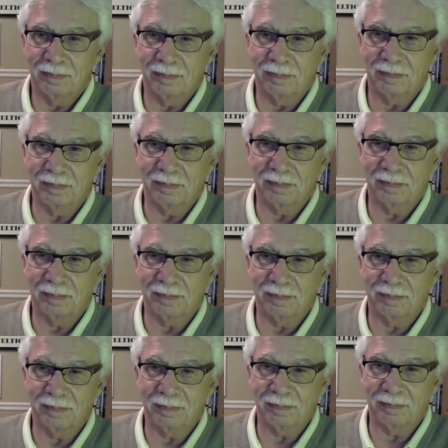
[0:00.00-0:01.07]

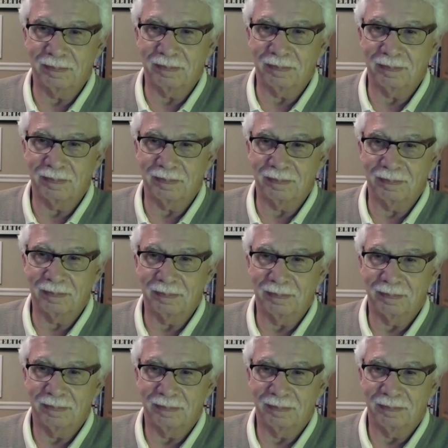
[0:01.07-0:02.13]

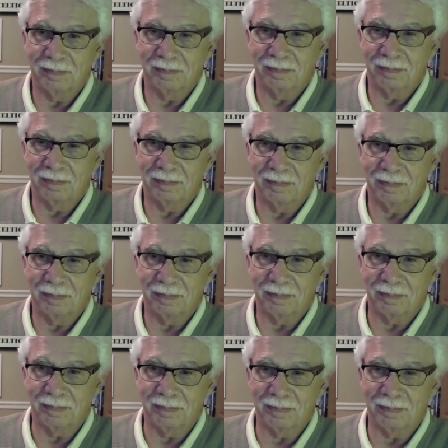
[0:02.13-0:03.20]

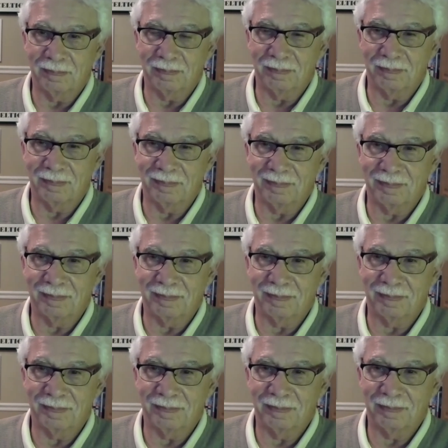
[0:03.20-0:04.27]

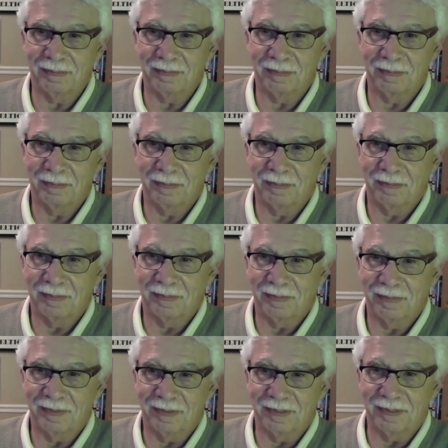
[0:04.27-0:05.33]

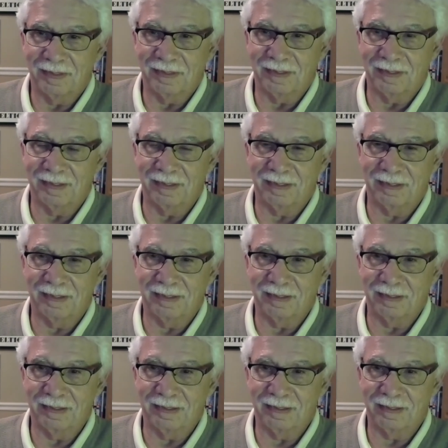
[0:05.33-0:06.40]

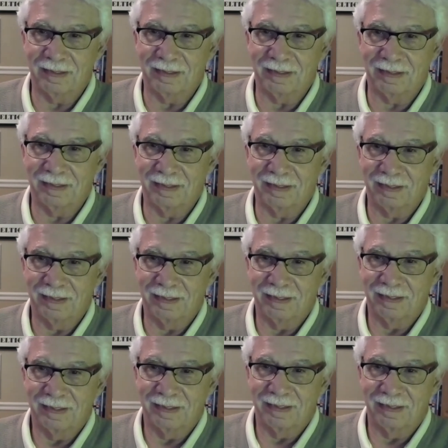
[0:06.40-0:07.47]

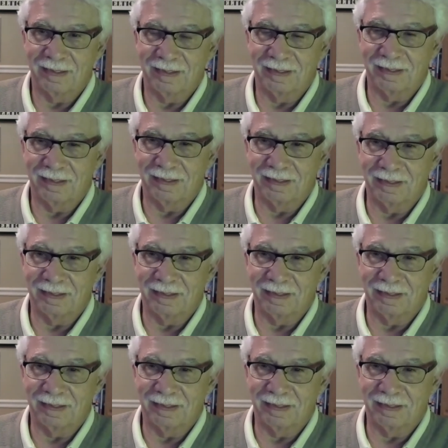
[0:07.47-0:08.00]
[no speech]